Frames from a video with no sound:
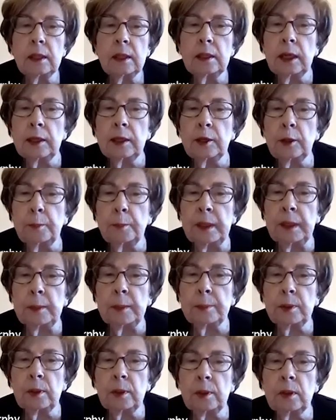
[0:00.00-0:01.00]
Younger
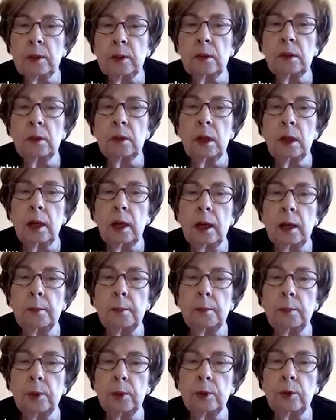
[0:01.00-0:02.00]
people
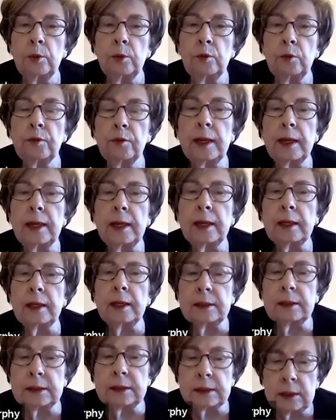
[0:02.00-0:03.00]
move,
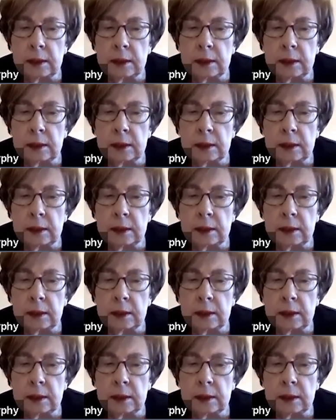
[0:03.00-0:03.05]
and